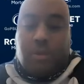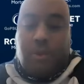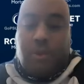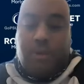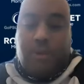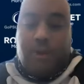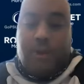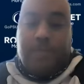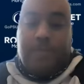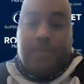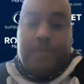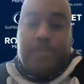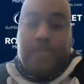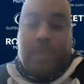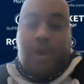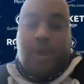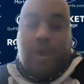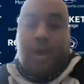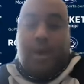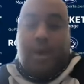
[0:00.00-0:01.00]

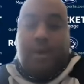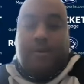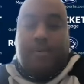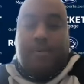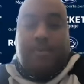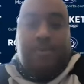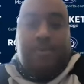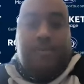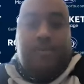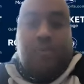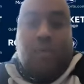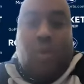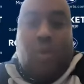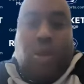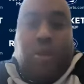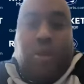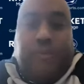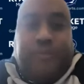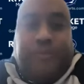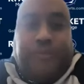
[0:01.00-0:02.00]
Yep.
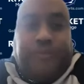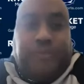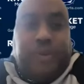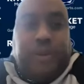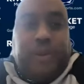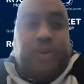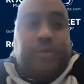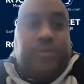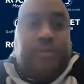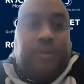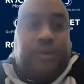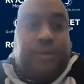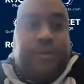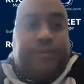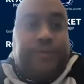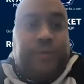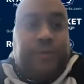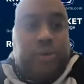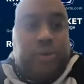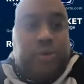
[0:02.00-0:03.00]
You know,
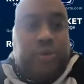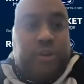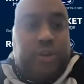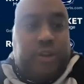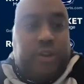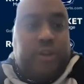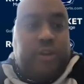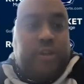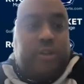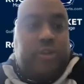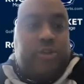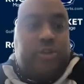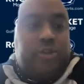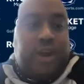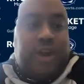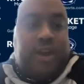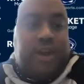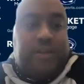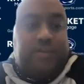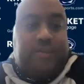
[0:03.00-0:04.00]
unfortunately,
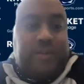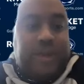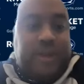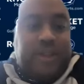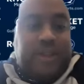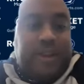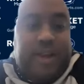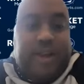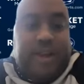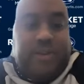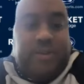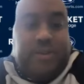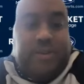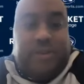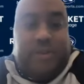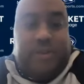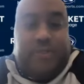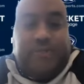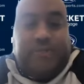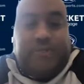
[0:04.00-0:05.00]
John, I'm not allowed
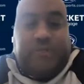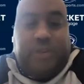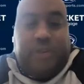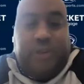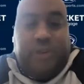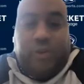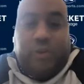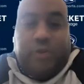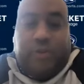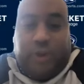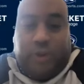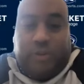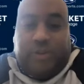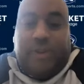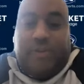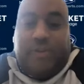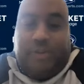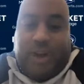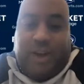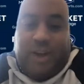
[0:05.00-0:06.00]
to
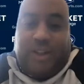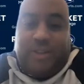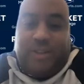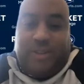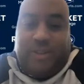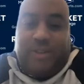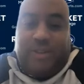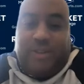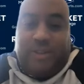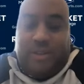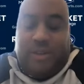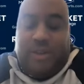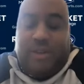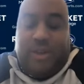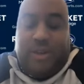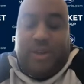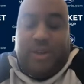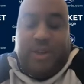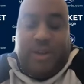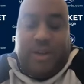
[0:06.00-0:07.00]
university policies,
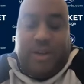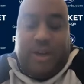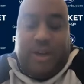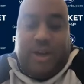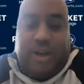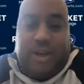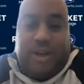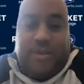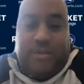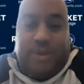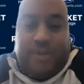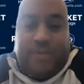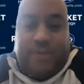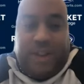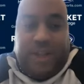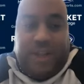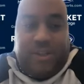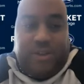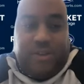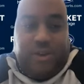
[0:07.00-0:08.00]
I'm
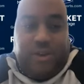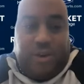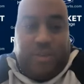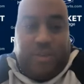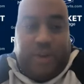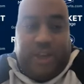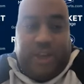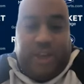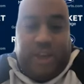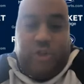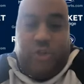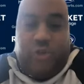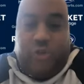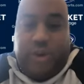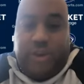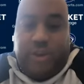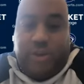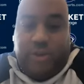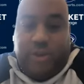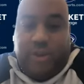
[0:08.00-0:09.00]
not allowed to talk about
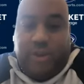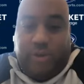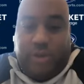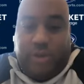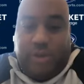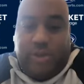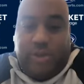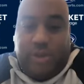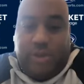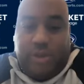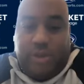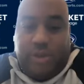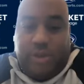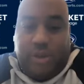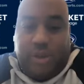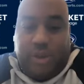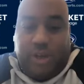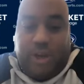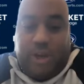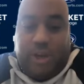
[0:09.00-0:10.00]
injuries or illnesses.
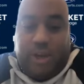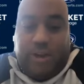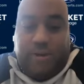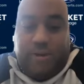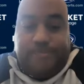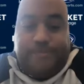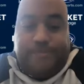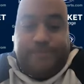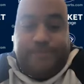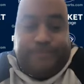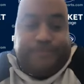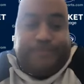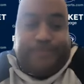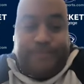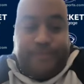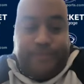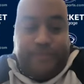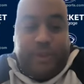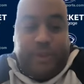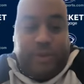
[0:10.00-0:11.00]
You
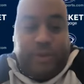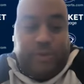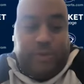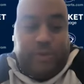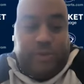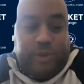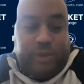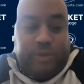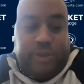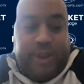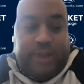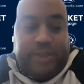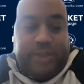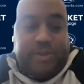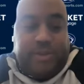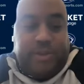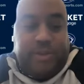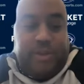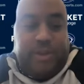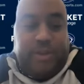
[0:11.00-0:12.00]
know, so
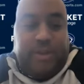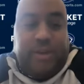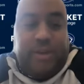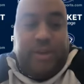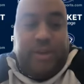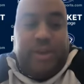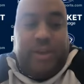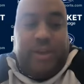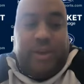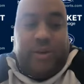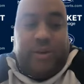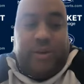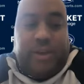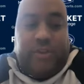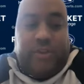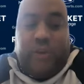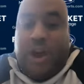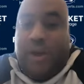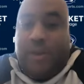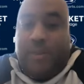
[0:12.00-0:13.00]
that's you know, I
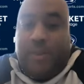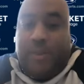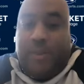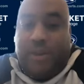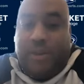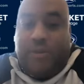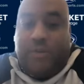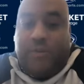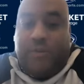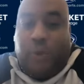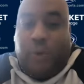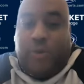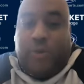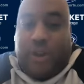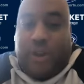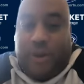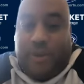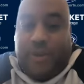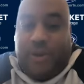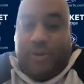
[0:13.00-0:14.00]
try to be as
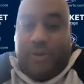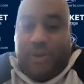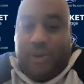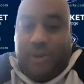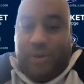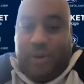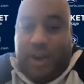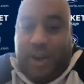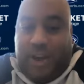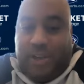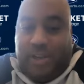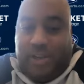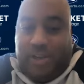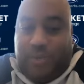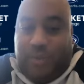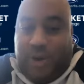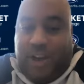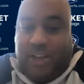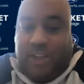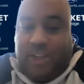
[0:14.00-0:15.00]
forthcoming with you guys as
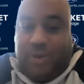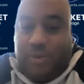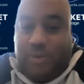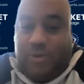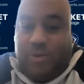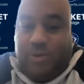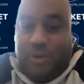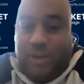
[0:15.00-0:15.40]
possible.